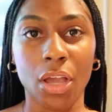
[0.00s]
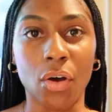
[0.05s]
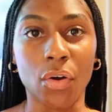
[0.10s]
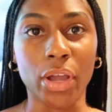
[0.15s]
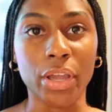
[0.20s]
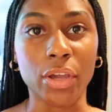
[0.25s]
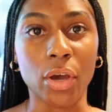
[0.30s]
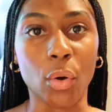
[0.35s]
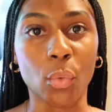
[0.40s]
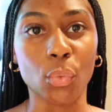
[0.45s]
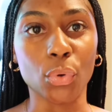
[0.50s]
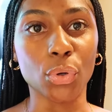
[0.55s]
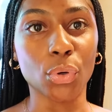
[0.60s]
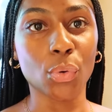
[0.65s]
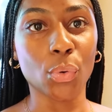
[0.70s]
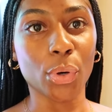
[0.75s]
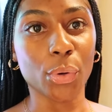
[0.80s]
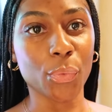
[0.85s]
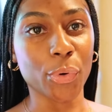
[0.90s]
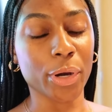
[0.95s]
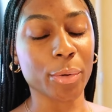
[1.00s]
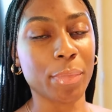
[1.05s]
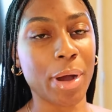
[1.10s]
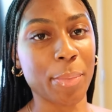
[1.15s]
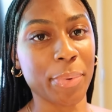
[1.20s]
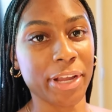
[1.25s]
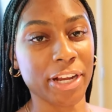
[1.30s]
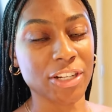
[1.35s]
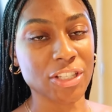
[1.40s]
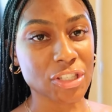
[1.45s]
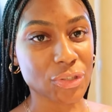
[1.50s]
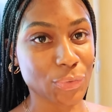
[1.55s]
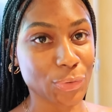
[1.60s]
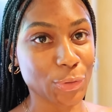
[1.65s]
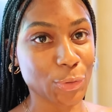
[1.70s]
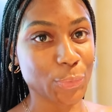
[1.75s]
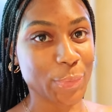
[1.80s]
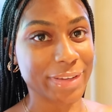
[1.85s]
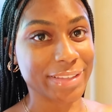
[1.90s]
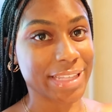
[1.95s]
Okay, y'all, real quick, we're in my parents'
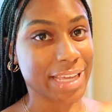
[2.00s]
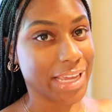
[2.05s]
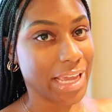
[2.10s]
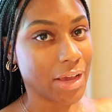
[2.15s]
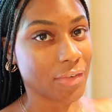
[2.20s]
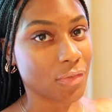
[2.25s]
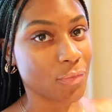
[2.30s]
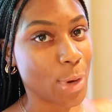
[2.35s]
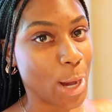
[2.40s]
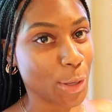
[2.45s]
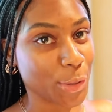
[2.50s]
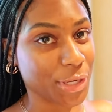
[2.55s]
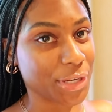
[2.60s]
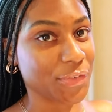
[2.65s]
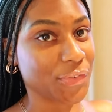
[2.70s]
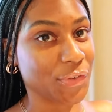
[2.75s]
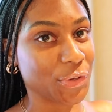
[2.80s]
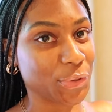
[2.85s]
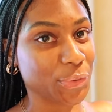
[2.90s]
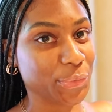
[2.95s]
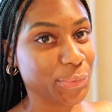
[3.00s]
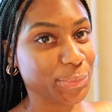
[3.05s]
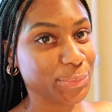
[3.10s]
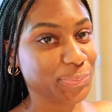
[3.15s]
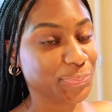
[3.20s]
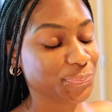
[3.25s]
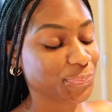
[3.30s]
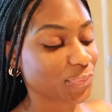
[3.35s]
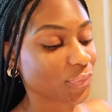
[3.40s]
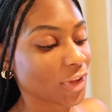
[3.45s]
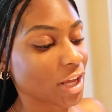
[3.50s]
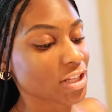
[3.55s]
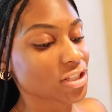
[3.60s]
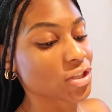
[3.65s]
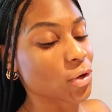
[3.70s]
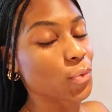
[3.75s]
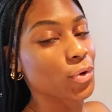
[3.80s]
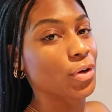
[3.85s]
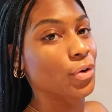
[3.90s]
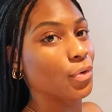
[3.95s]
room, and they have a balcony view,
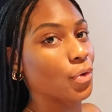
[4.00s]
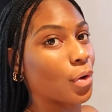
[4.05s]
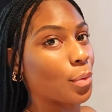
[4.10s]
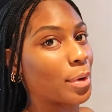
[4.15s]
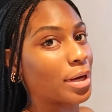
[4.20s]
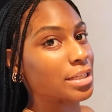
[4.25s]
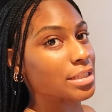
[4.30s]
so we gonna come